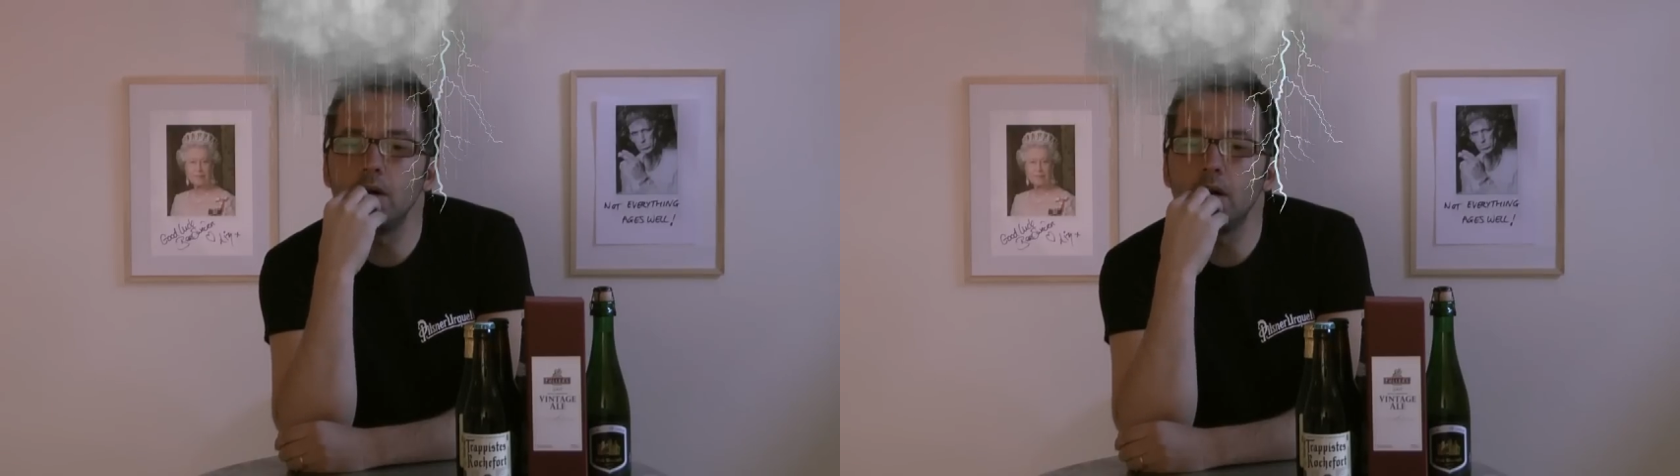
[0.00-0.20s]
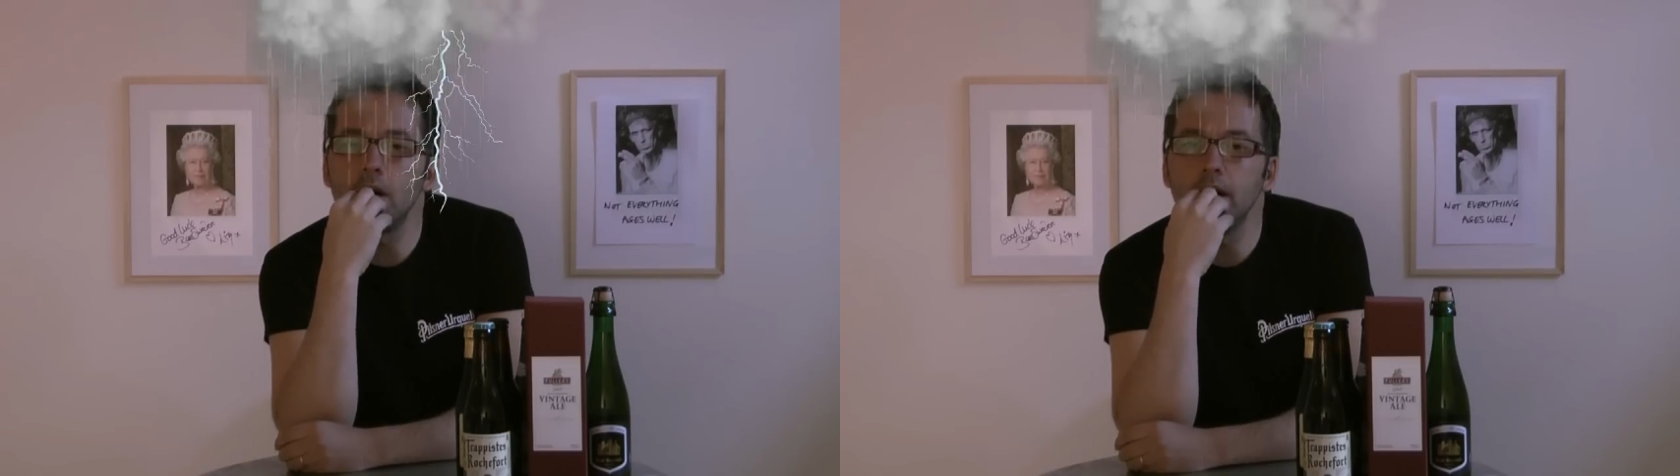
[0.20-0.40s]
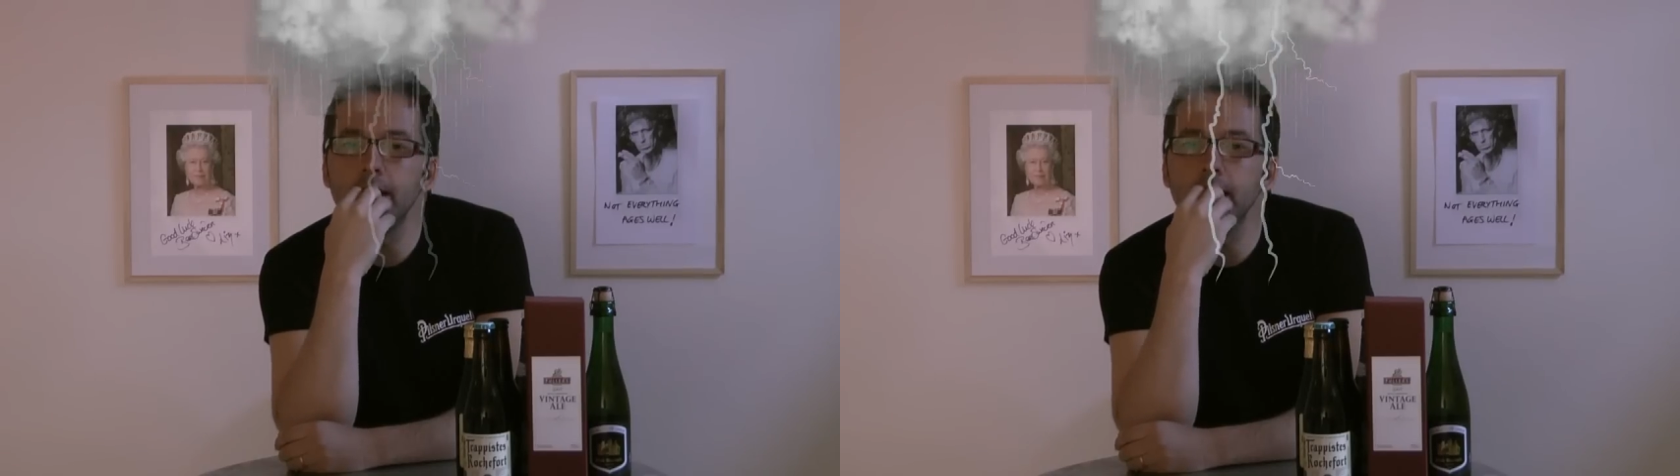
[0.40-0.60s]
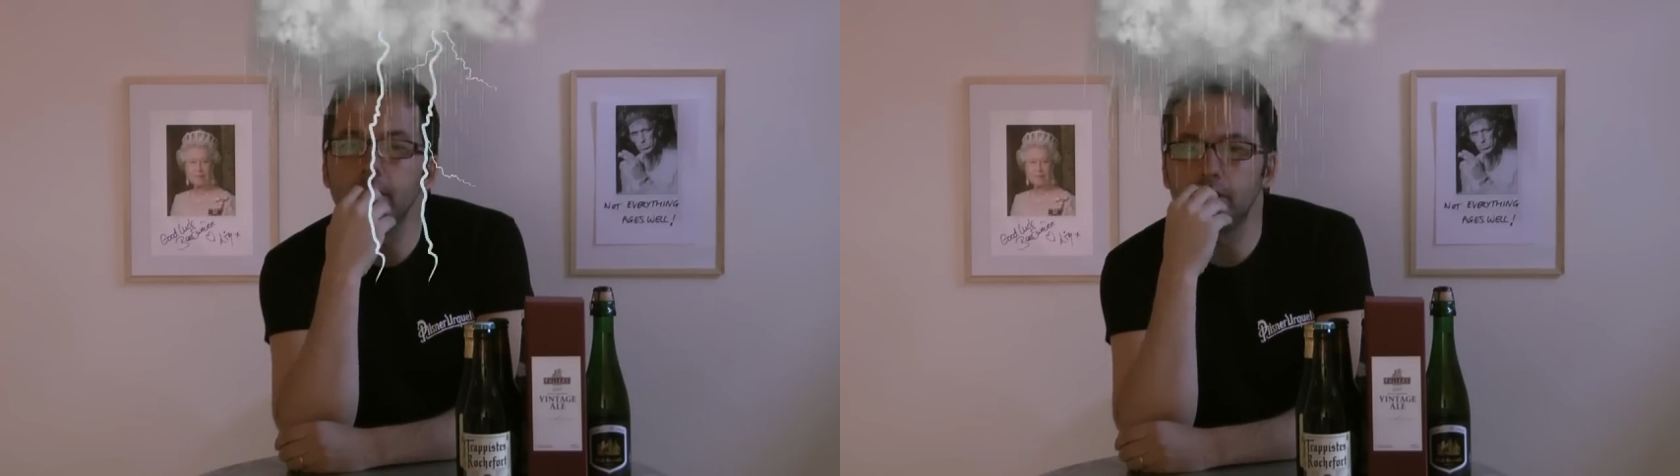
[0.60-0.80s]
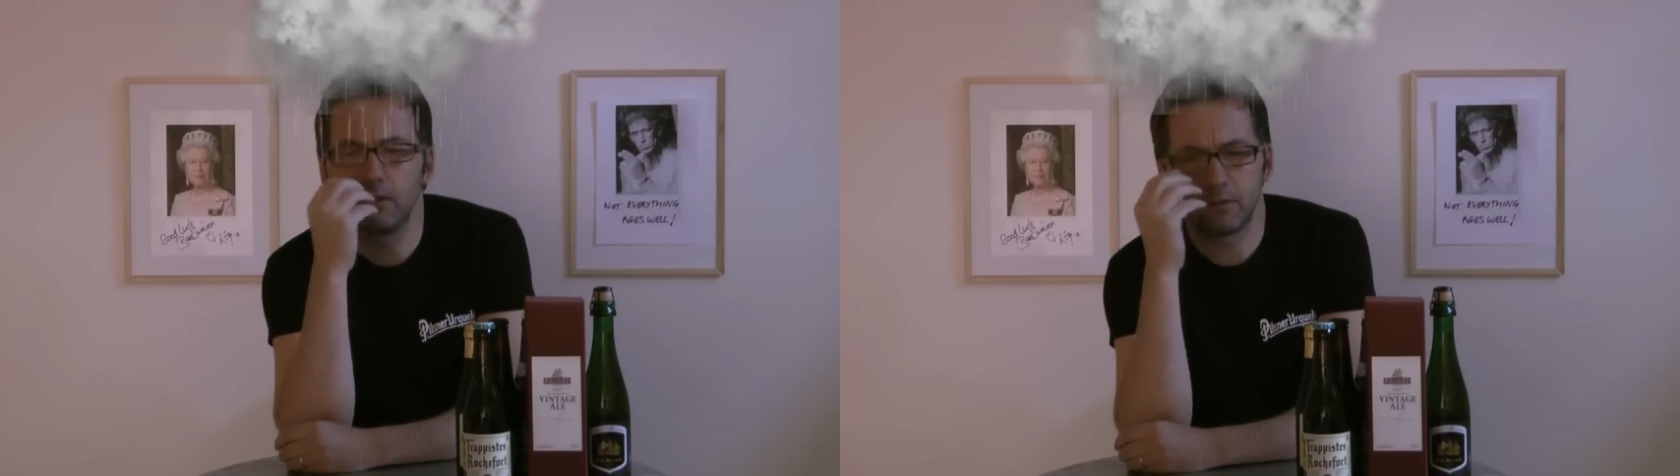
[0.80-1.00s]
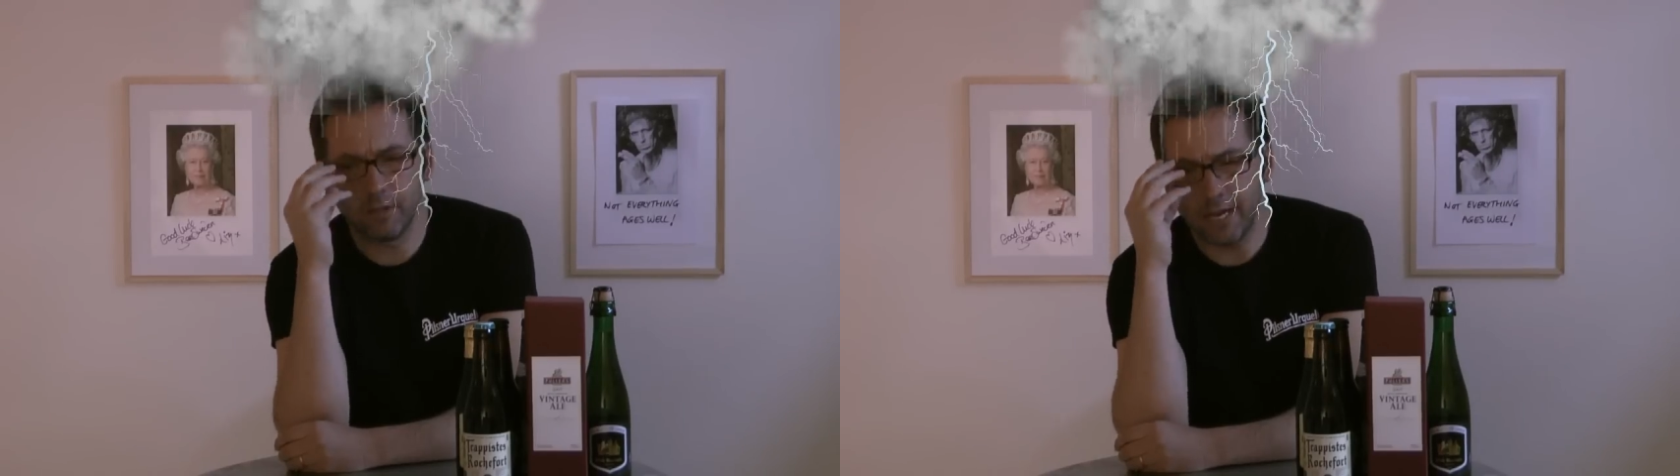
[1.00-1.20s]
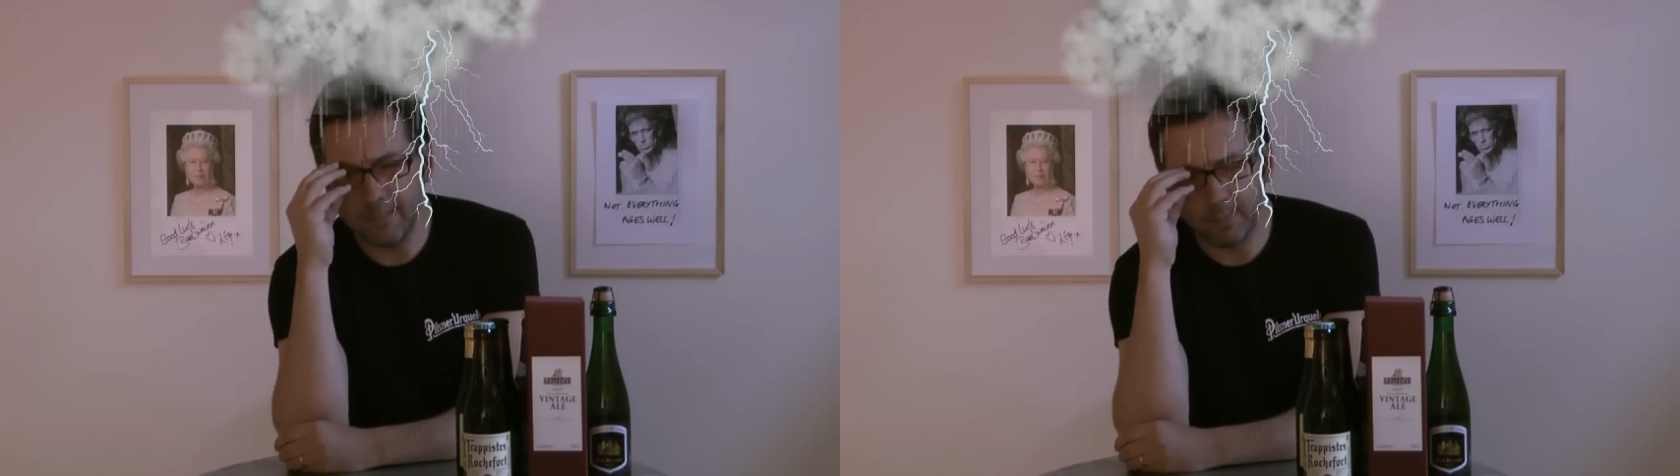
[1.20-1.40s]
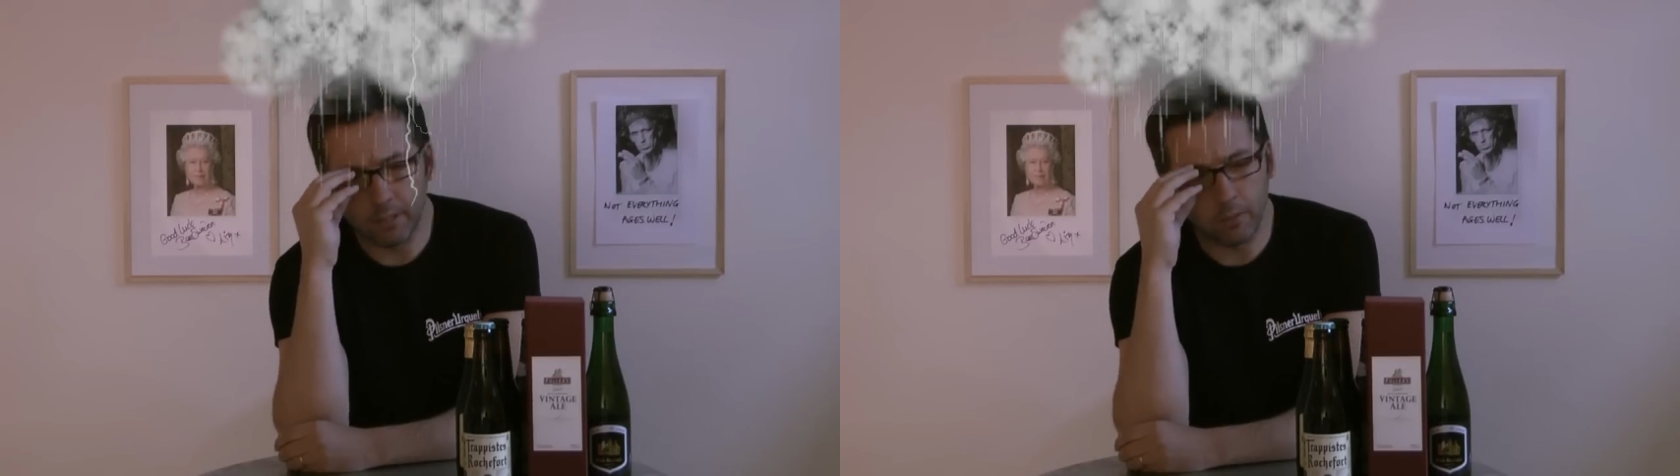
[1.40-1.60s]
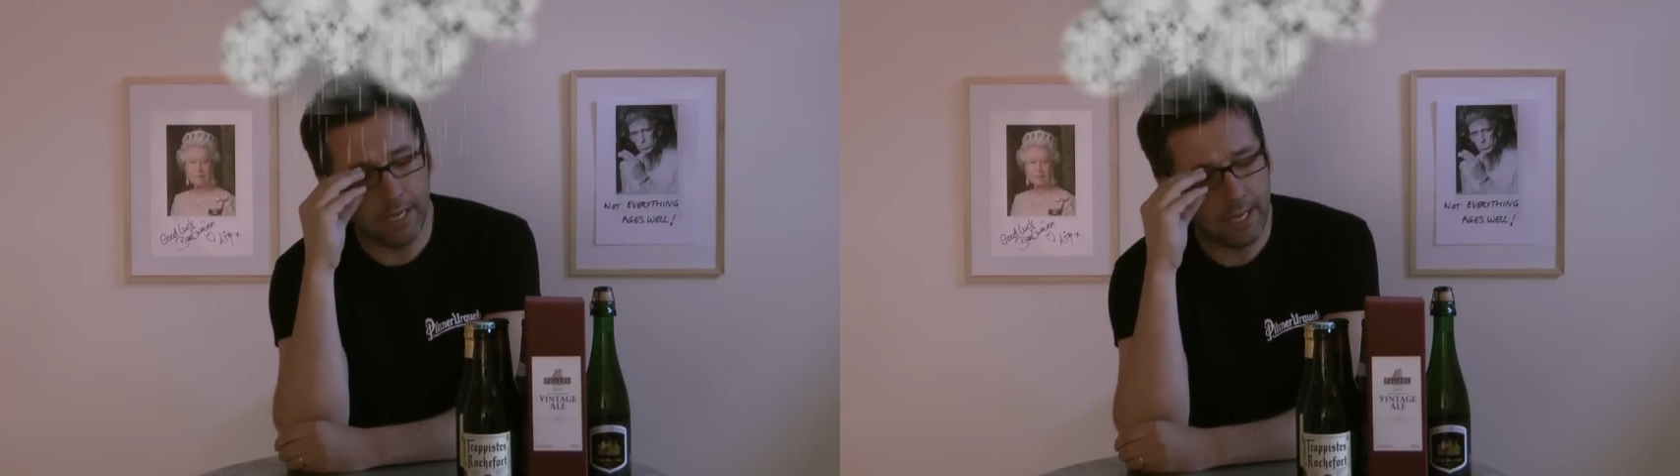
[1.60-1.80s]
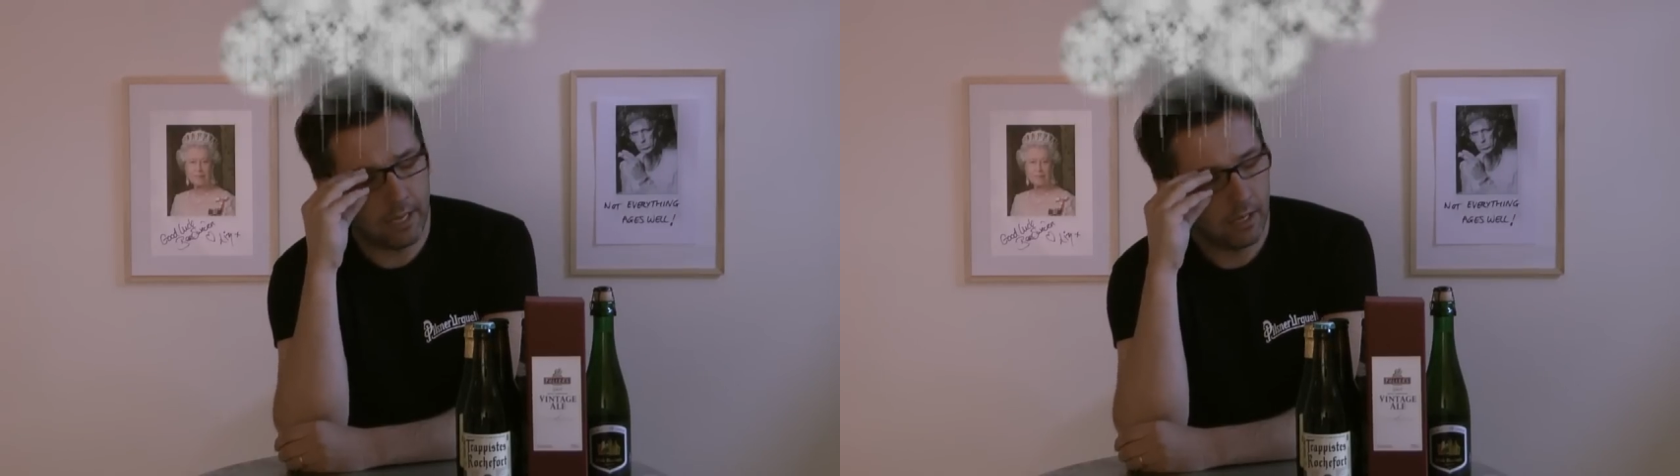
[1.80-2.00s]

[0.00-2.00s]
I, uh, good, good aim by the way.